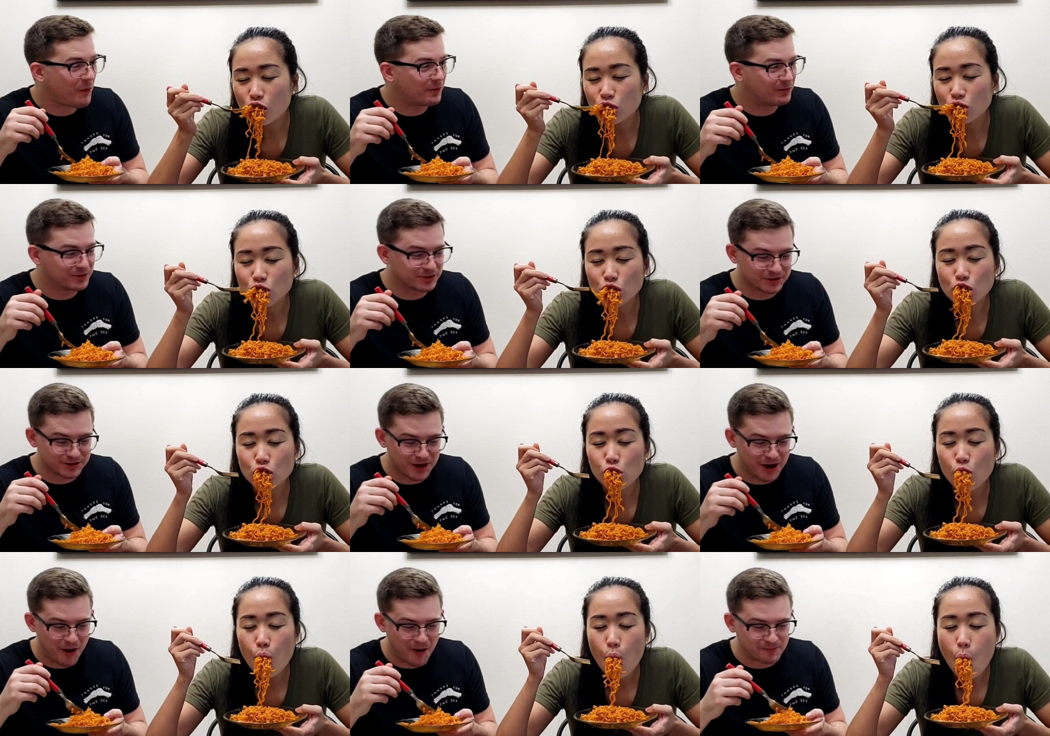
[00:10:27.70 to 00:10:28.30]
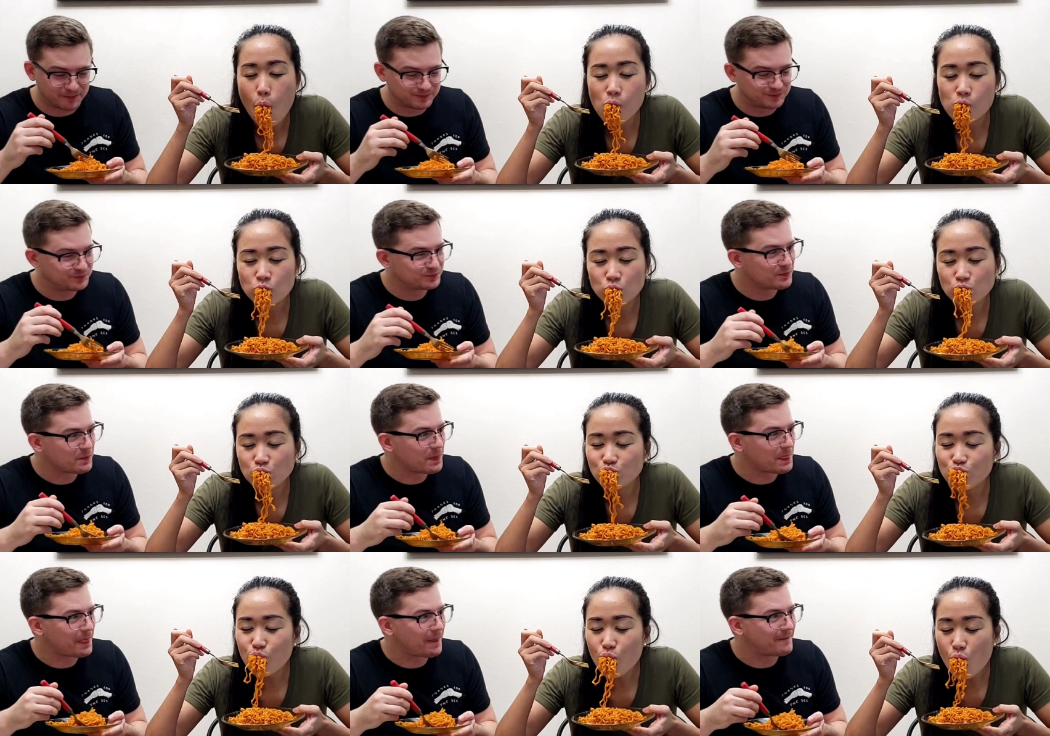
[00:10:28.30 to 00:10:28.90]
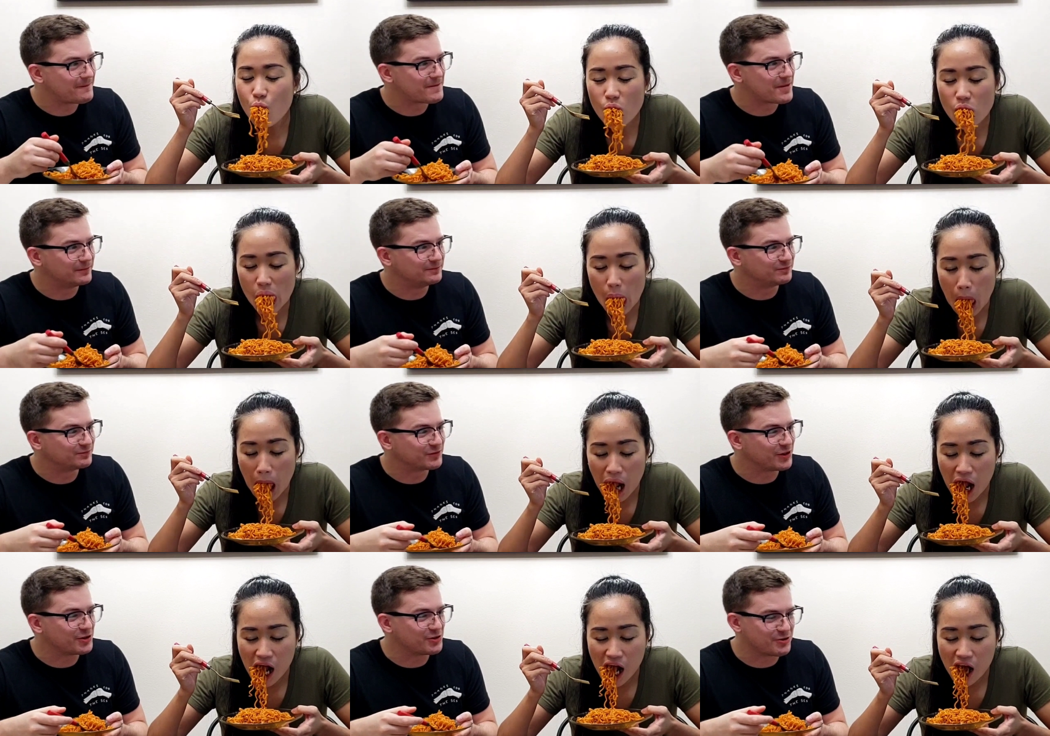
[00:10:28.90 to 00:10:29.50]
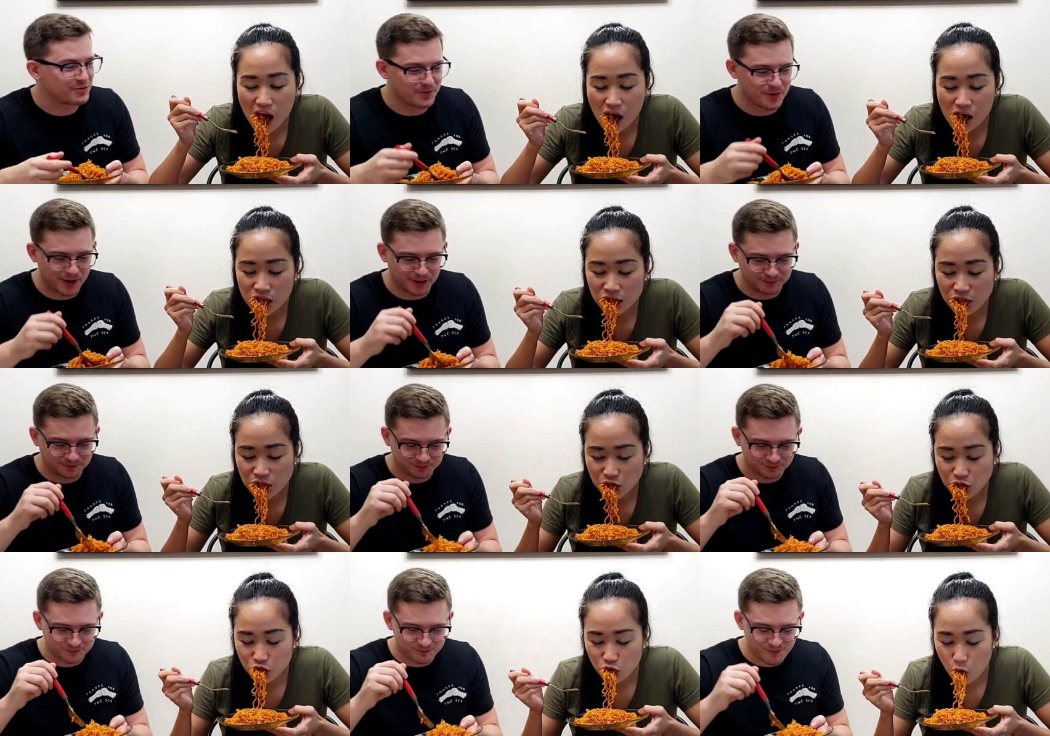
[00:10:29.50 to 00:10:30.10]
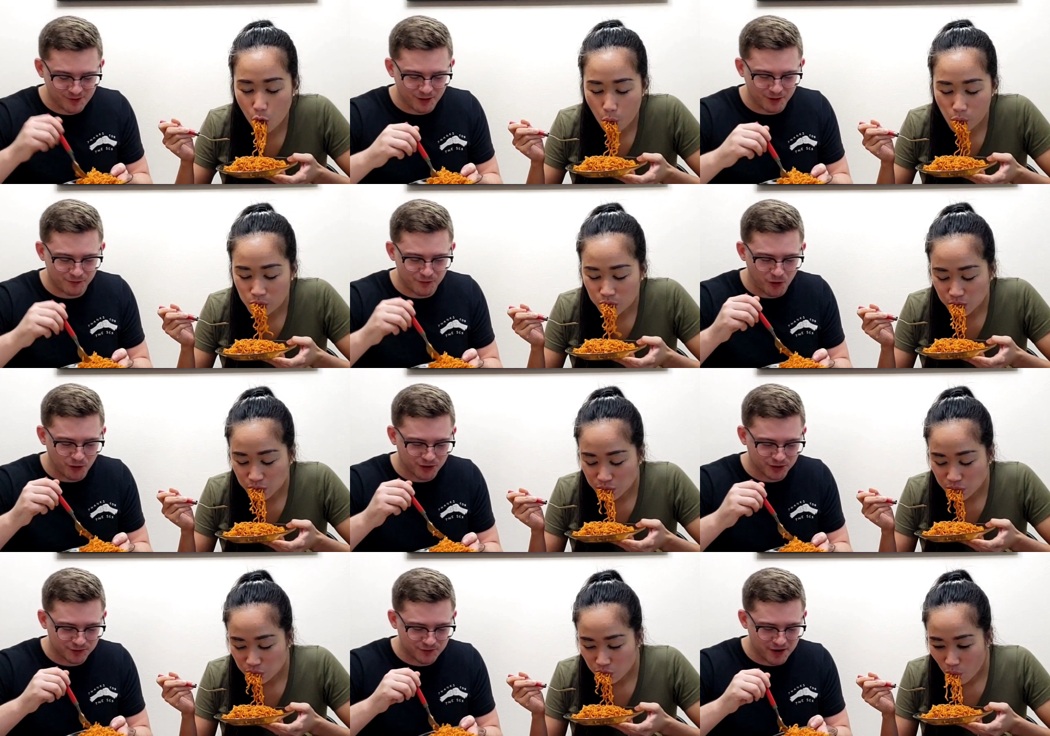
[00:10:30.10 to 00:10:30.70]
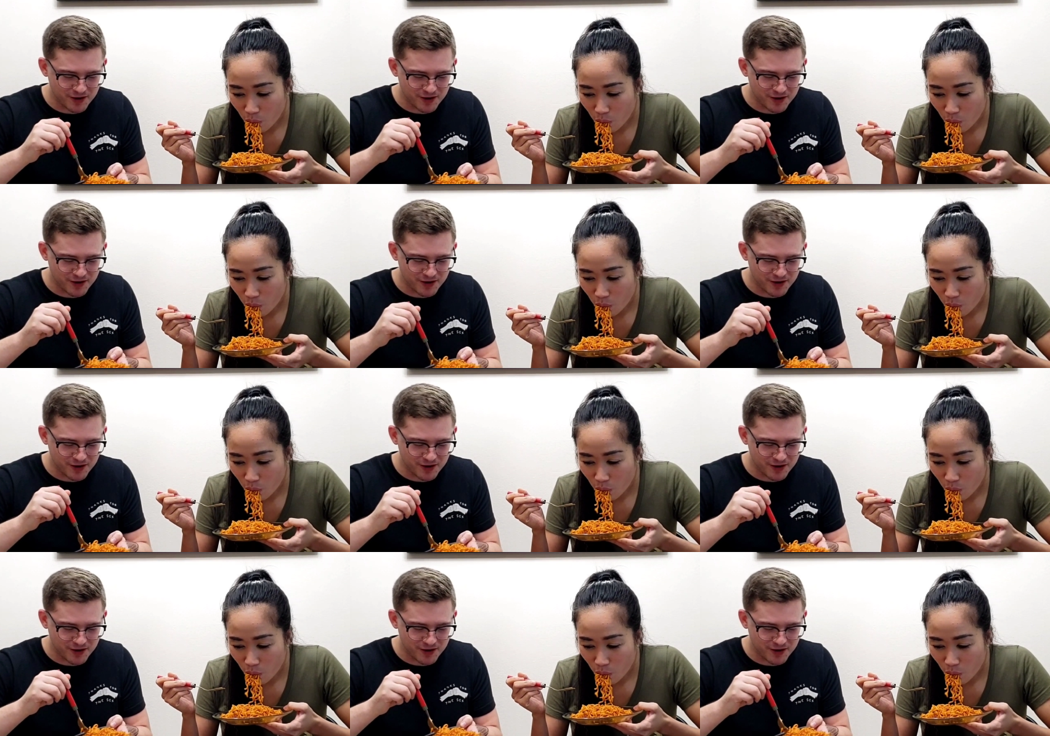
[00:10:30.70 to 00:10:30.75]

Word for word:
Speaker 1: What is that? Is that your what? In focus